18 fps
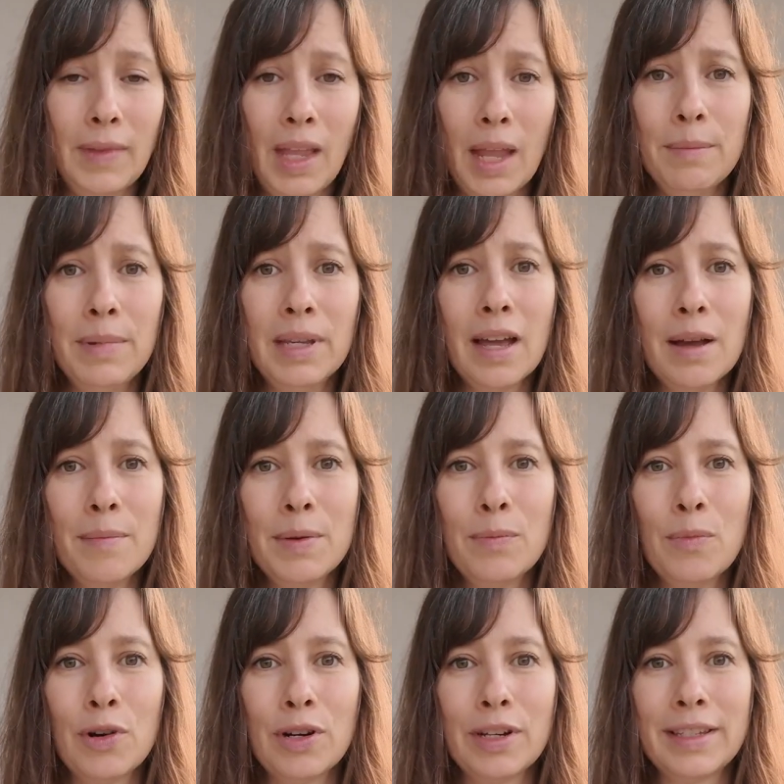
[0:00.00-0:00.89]

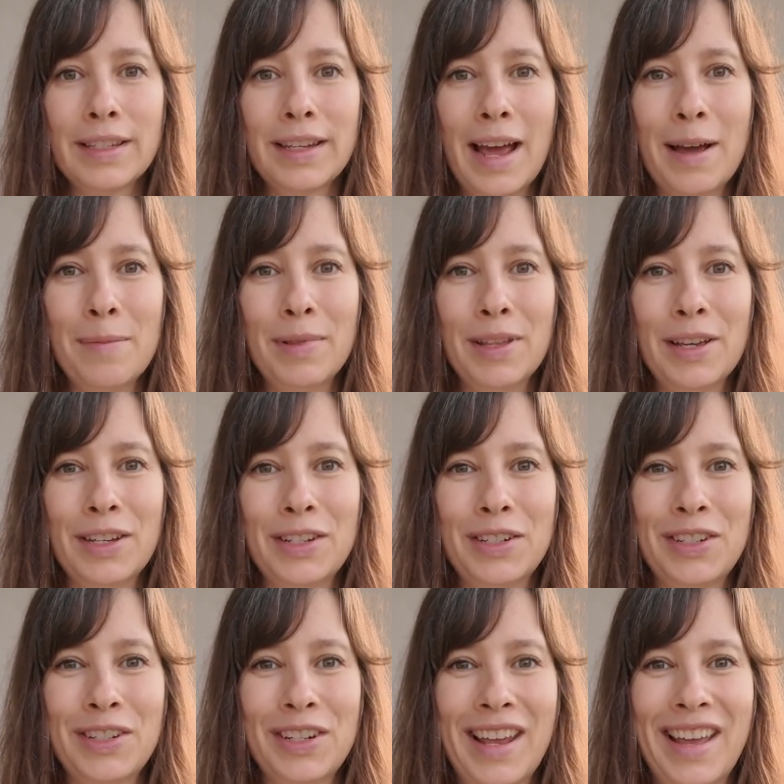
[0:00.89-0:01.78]
becoming more
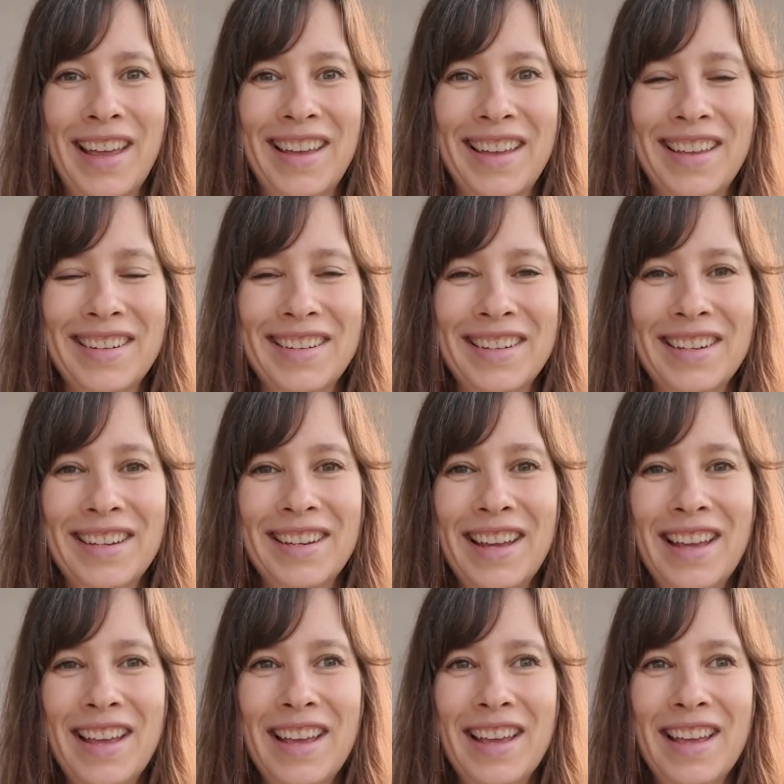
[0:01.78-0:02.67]
established, and
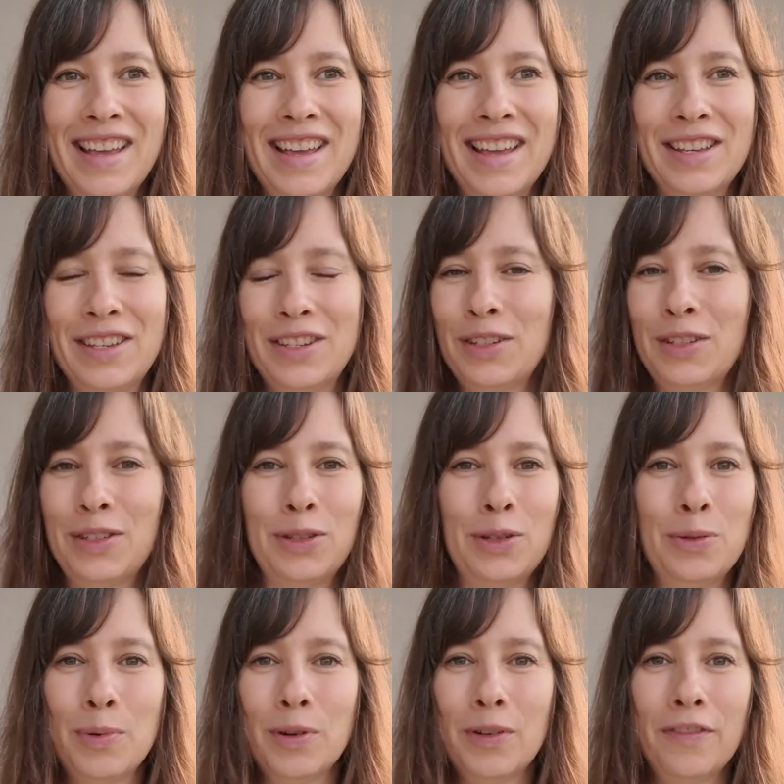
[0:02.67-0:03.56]
it's just
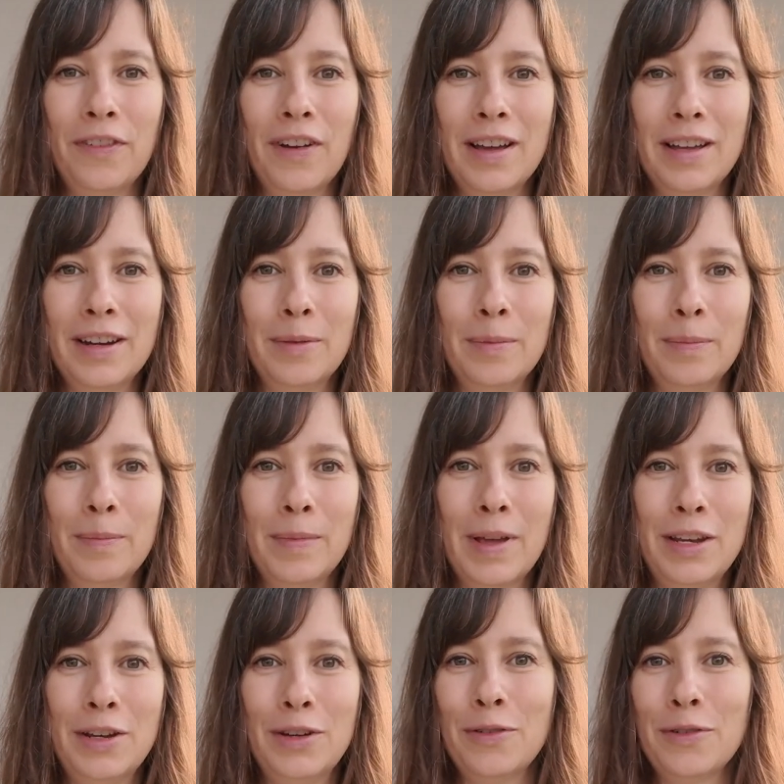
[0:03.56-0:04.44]
super fun.
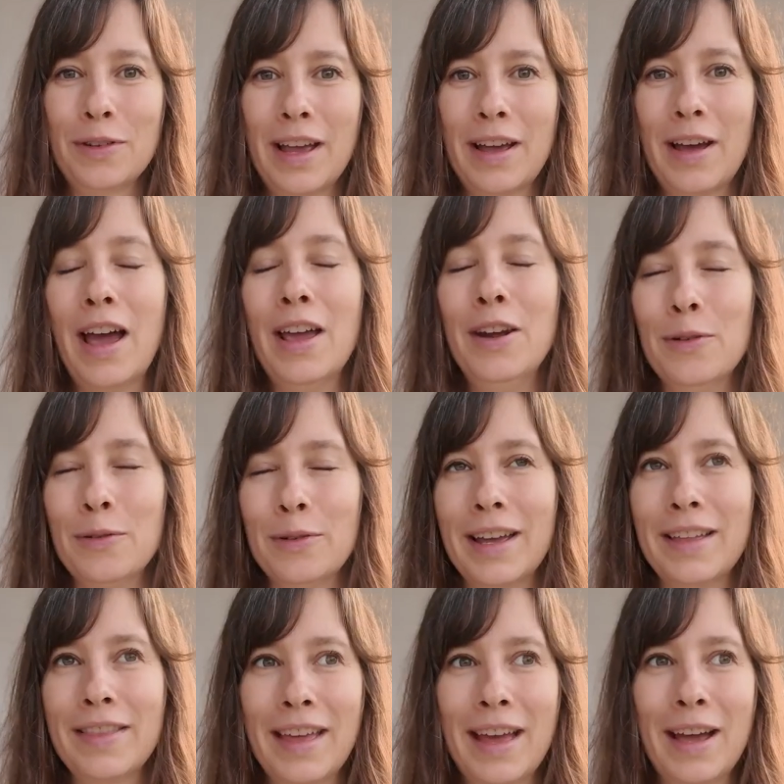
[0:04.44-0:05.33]
And I don't
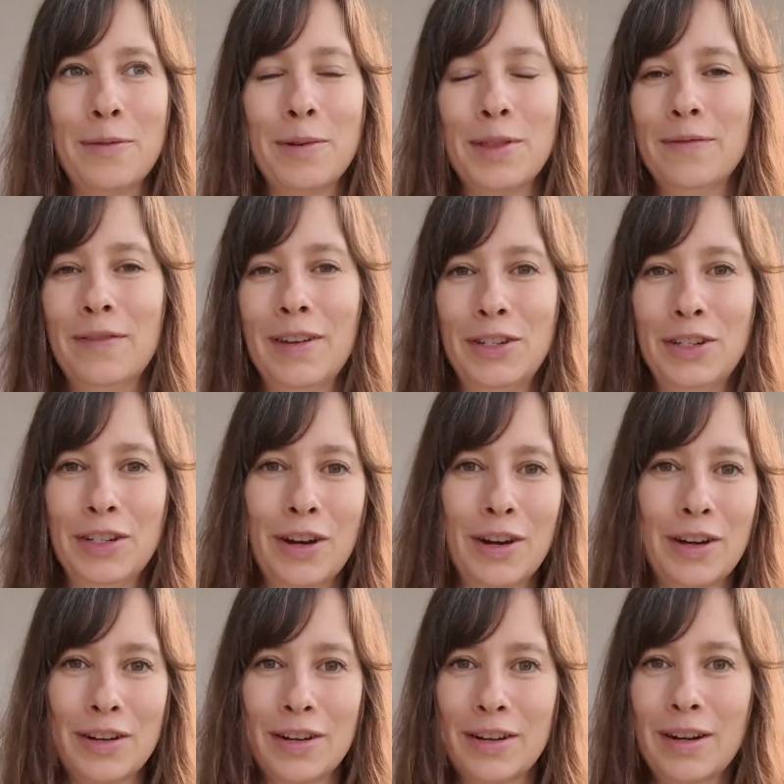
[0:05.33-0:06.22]
get that with a veggie
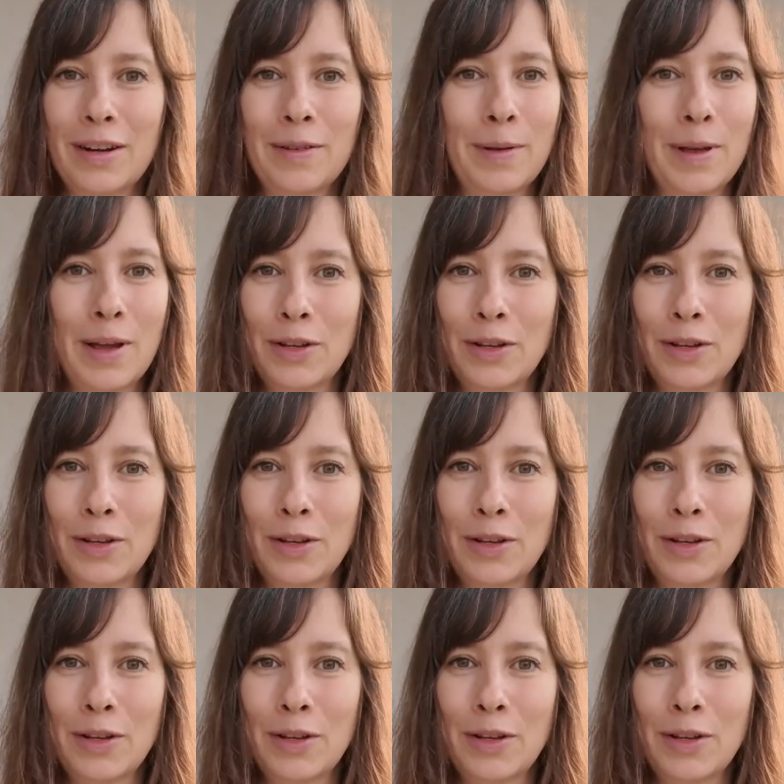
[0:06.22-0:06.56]
garden.